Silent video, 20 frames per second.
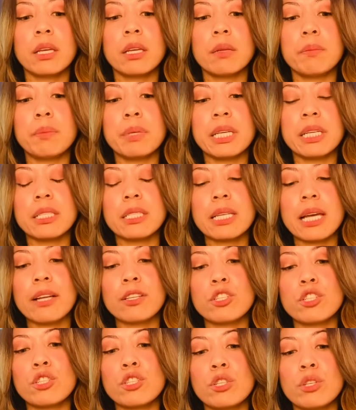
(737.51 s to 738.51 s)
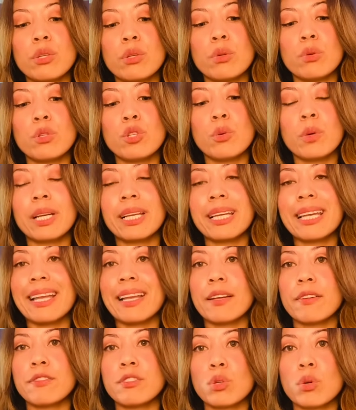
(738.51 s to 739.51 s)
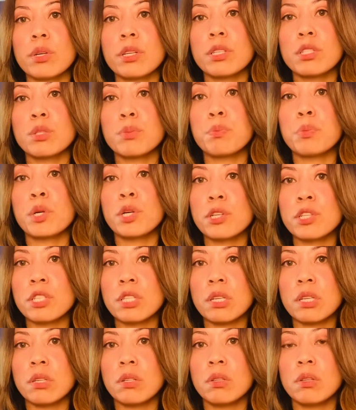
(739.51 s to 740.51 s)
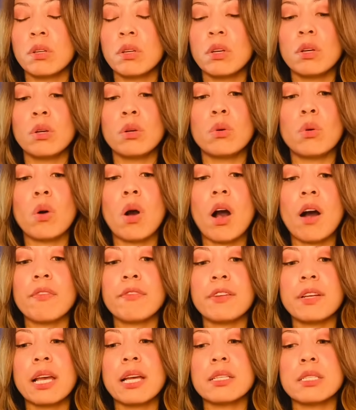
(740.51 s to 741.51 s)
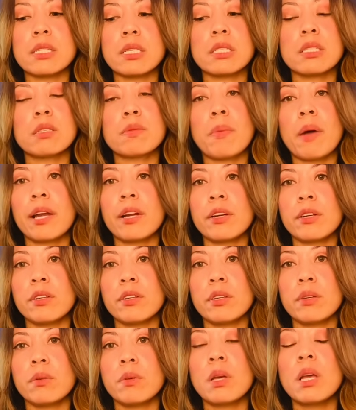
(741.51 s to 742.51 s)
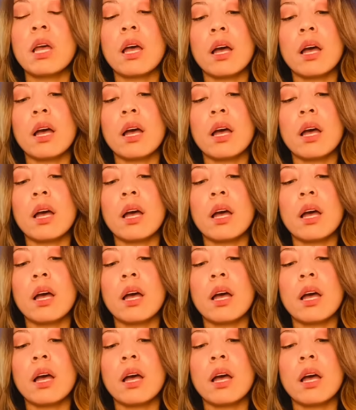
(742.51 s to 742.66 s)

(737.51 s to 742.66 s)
could be attached to a King of Swords person who often has inspired you.